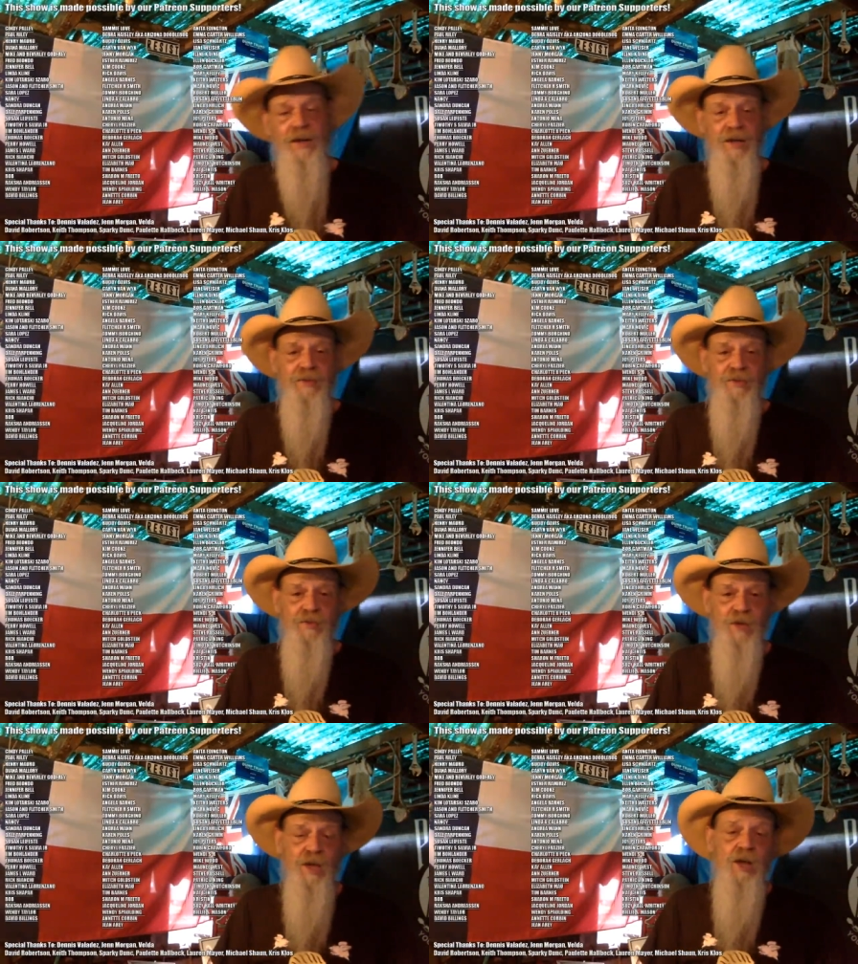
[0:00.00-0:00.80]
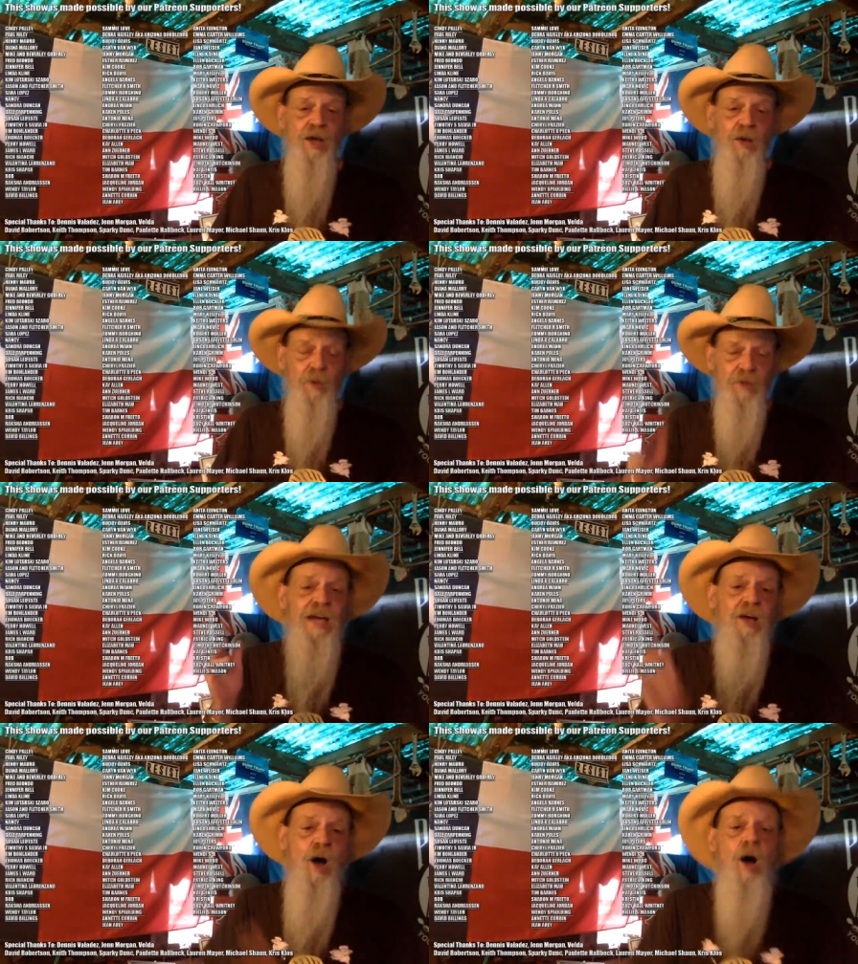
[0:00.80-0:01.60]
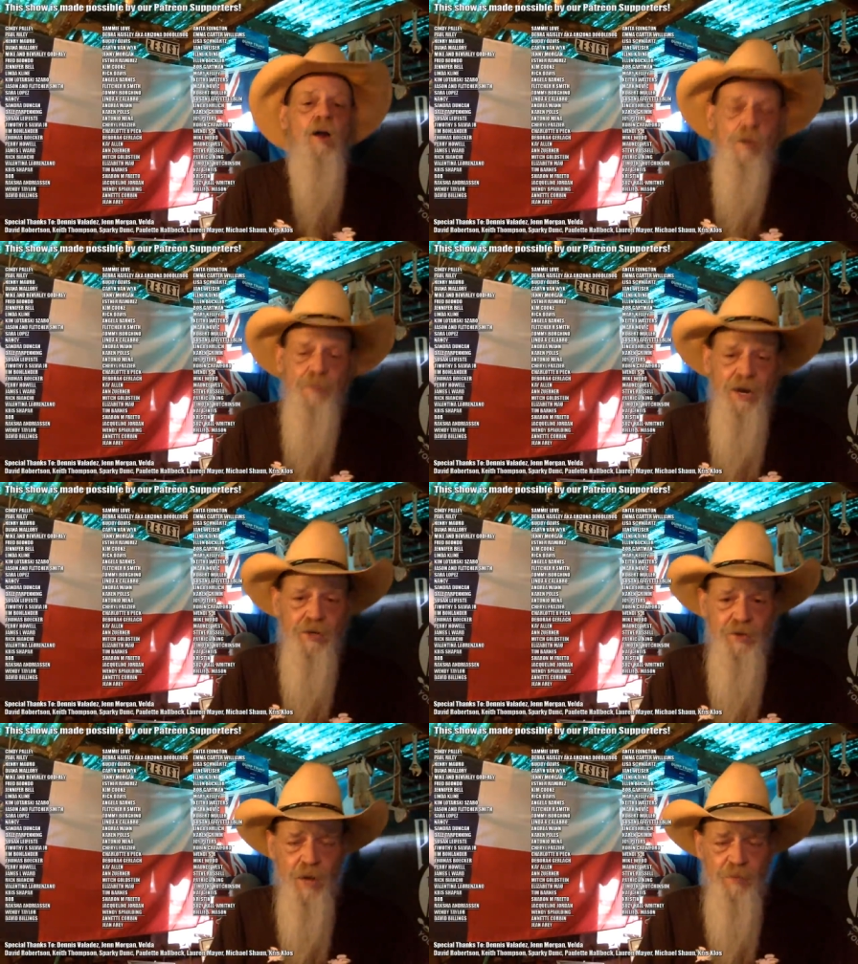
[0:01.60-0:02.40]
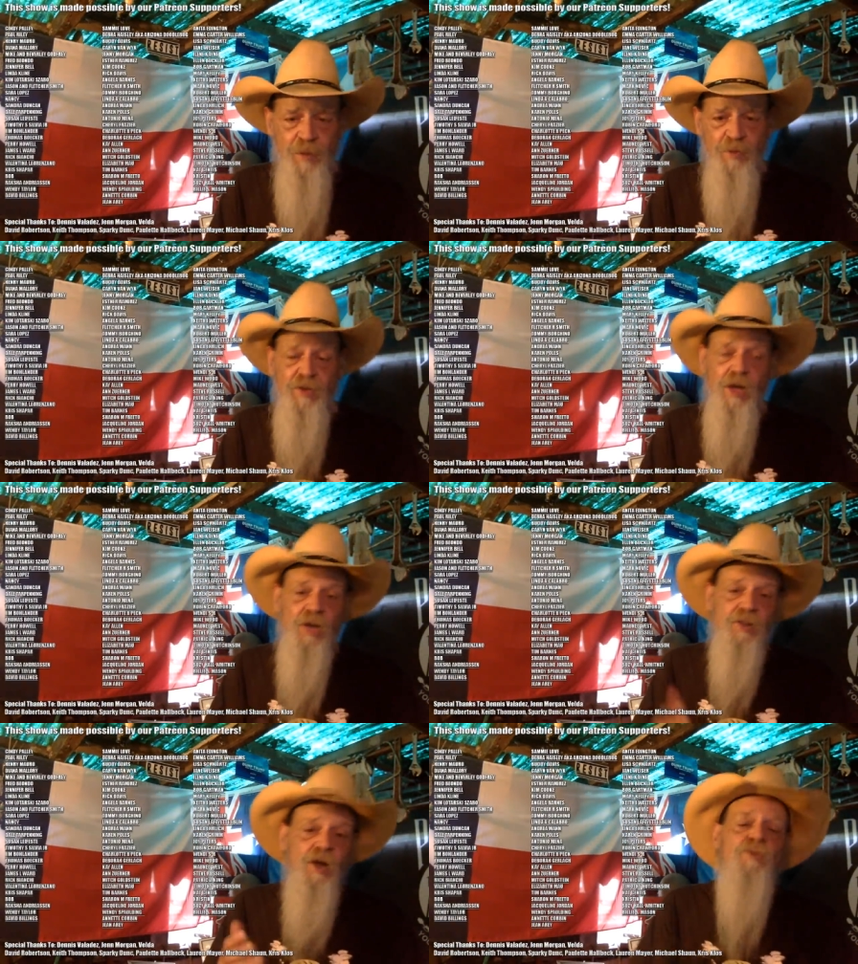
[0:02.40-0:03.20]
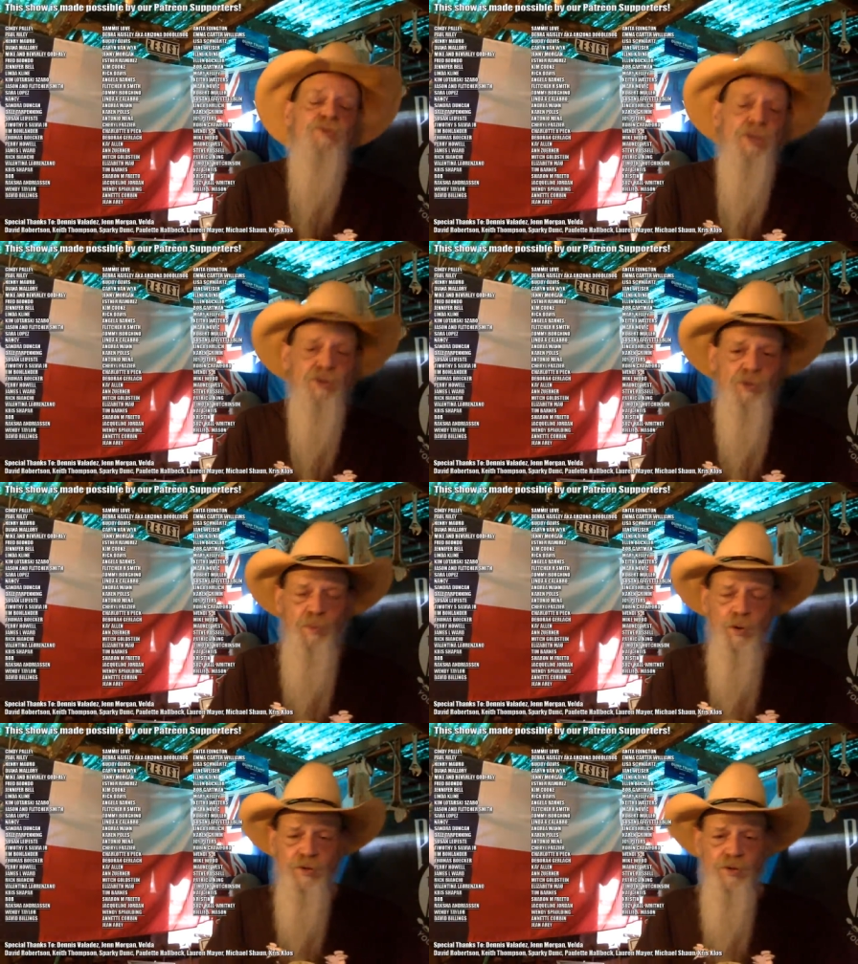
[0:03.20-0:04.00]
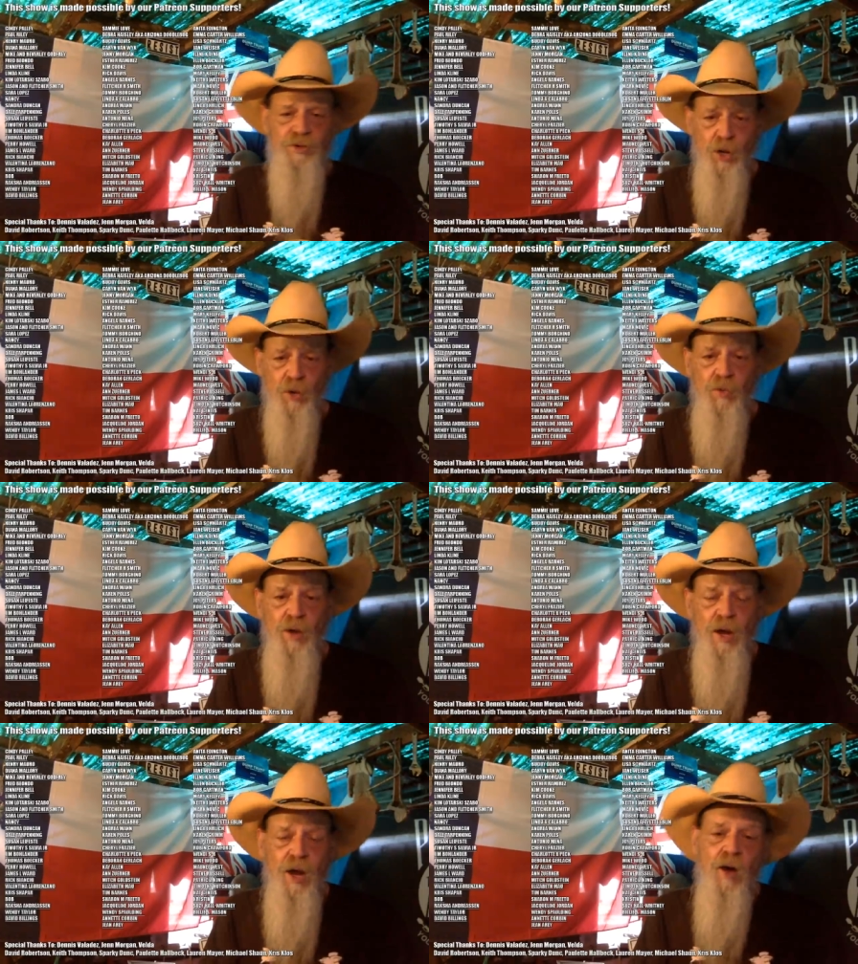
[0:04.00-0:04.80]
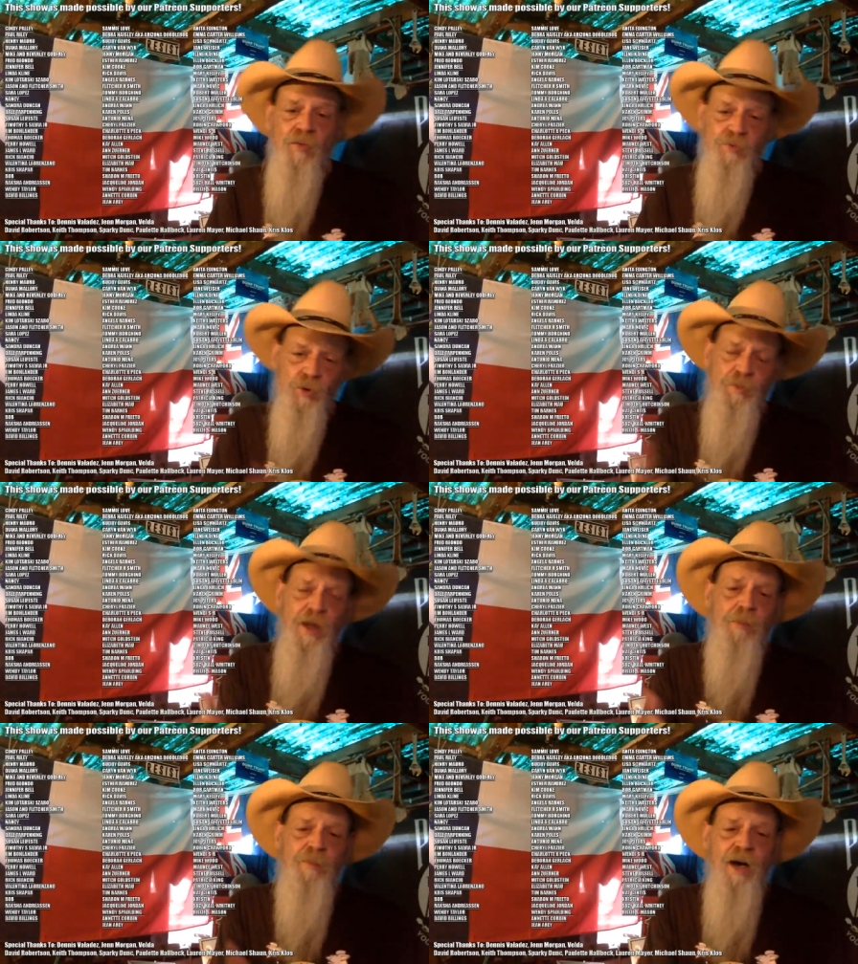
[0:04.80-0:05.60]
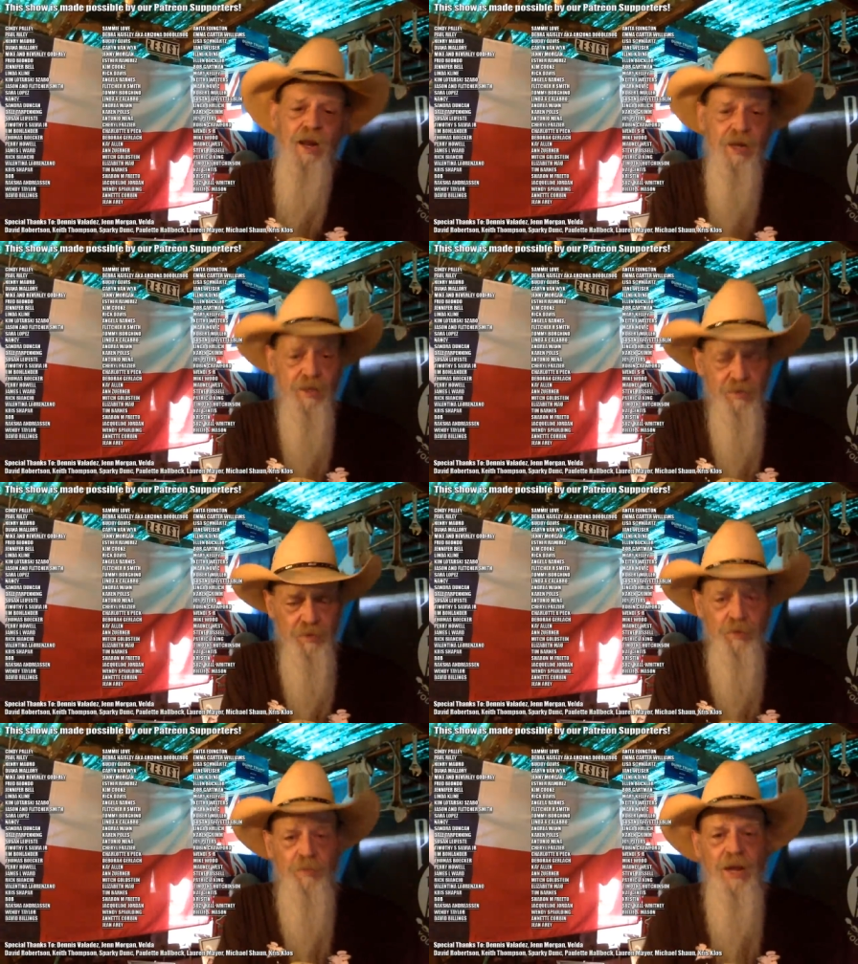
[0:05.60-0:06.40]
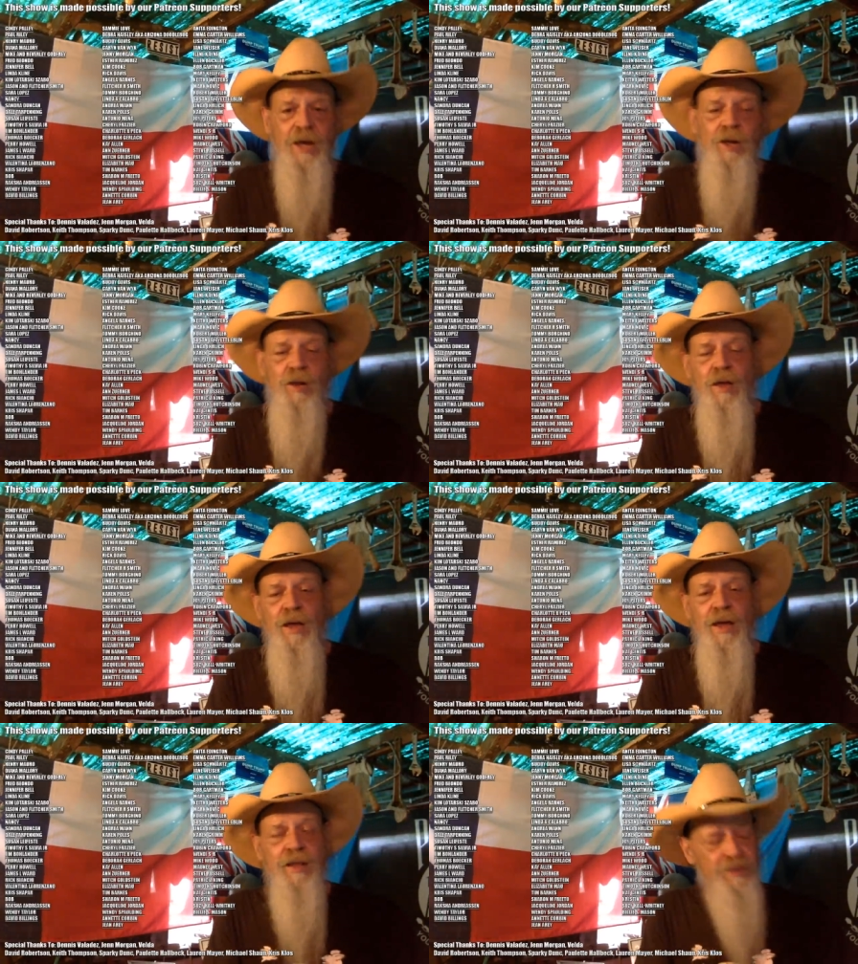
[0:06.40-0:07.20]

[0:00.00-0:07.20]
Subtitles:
Texas. I want to thank all our Patreon members, those that support the show through PayPal and through the mail, and